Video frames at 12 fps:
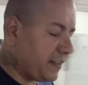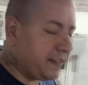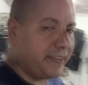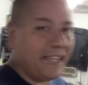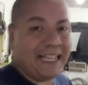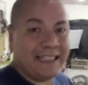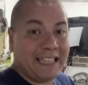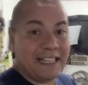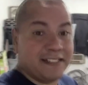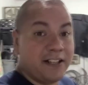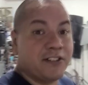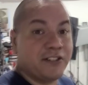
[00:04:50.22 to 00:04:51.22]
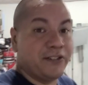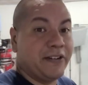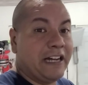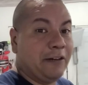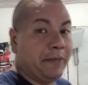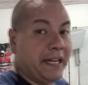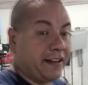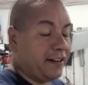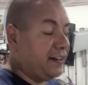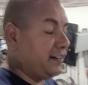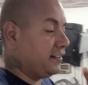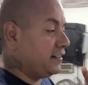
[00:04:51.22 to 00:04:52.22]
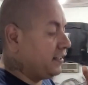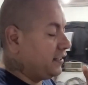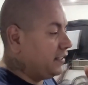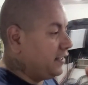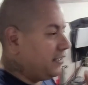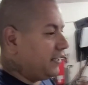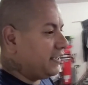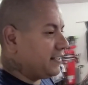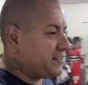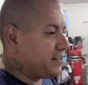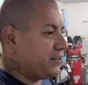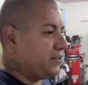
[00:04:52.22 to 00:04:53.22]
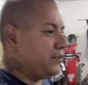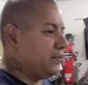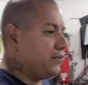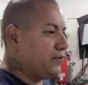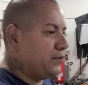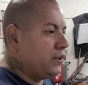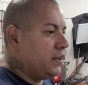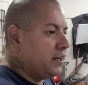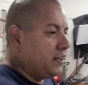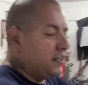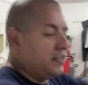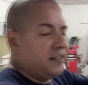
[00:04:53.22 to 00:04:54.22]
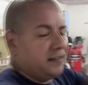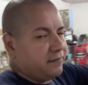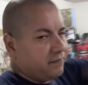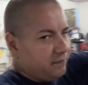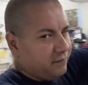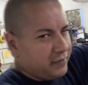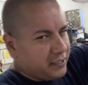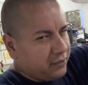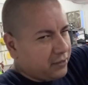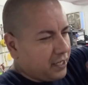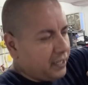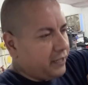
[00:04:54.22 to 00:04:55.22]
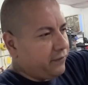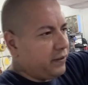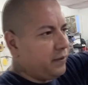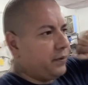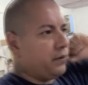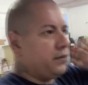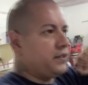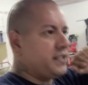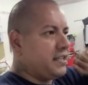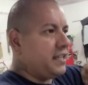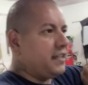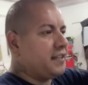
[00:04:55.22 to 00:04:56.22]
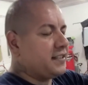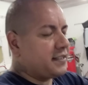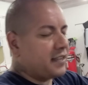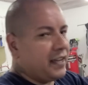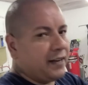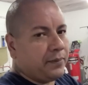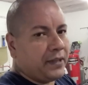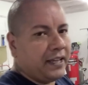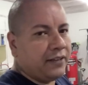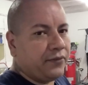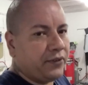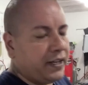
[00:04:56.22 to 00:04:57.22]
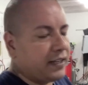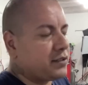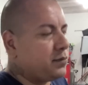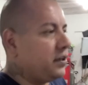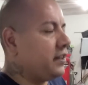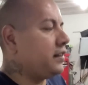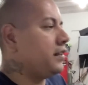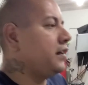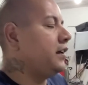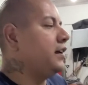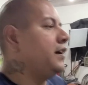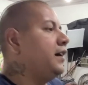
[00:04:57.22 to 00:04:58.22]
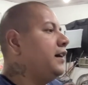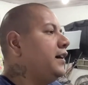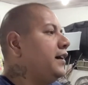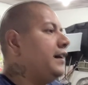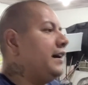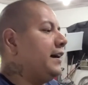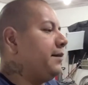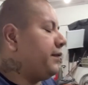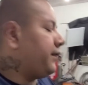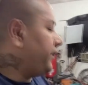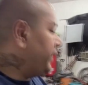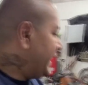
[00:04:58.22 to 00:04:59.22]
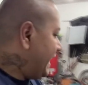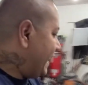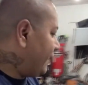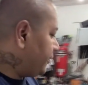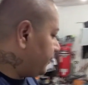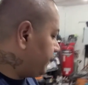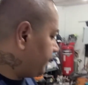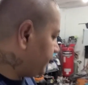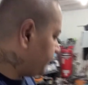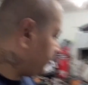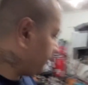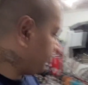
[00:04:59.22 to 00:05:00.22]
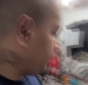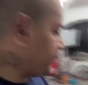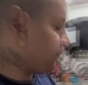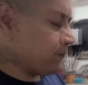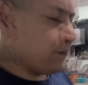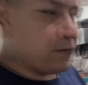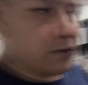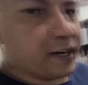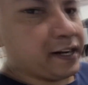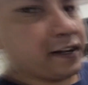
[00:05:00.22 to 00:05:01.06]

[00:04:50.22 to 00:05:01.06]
that's also now back on. So still kind of iffy, but we'll see. It's kind of planned for next month. But for now, we're gonna